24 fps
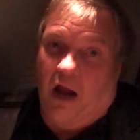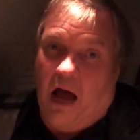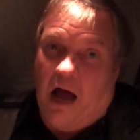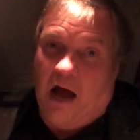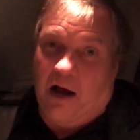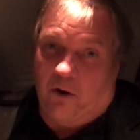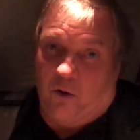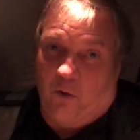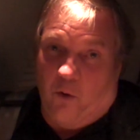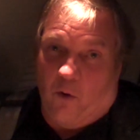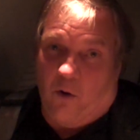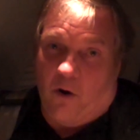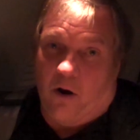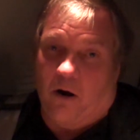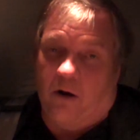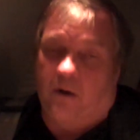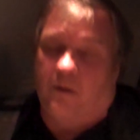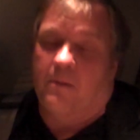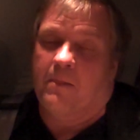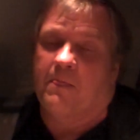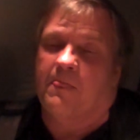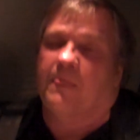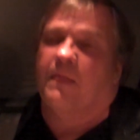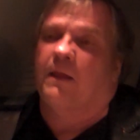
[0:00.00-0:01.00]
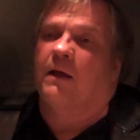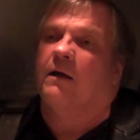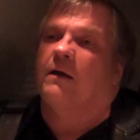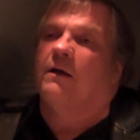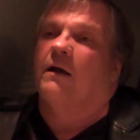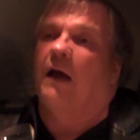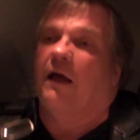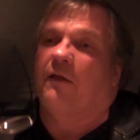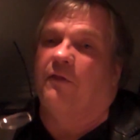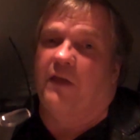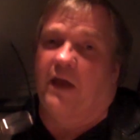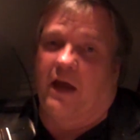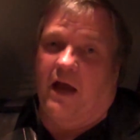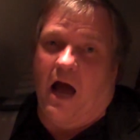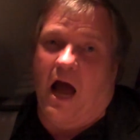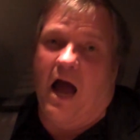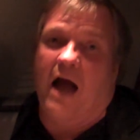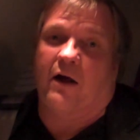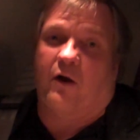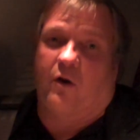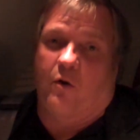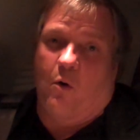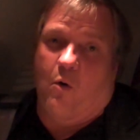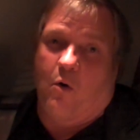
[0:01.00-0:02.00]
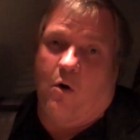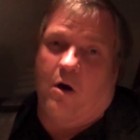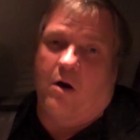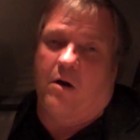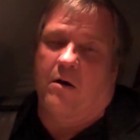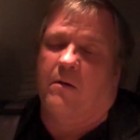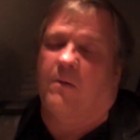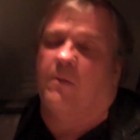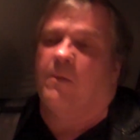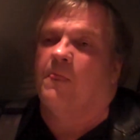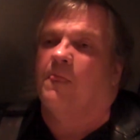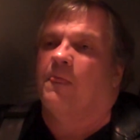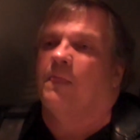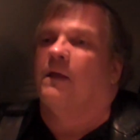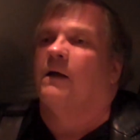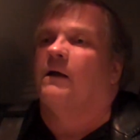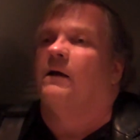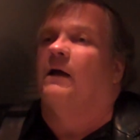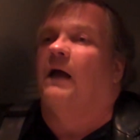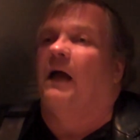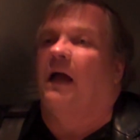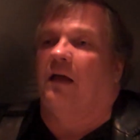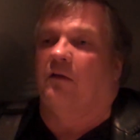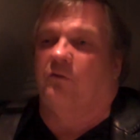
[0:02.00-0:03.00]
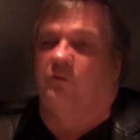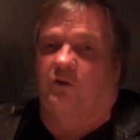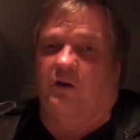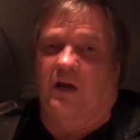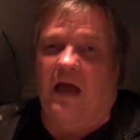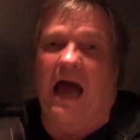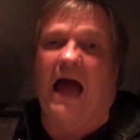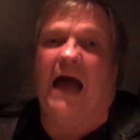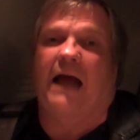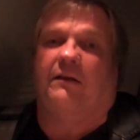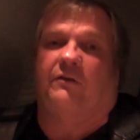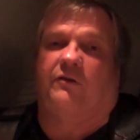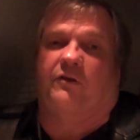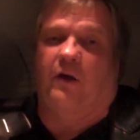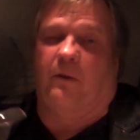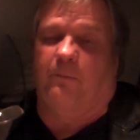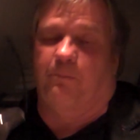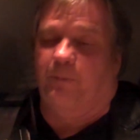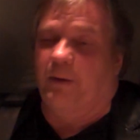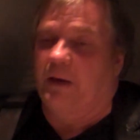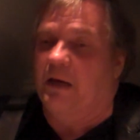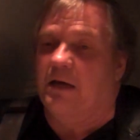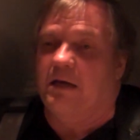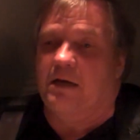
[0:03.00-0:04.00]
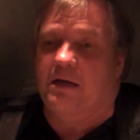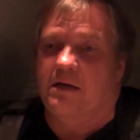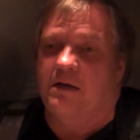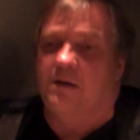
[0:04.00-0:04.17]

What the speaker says: encore. And the encore has got to be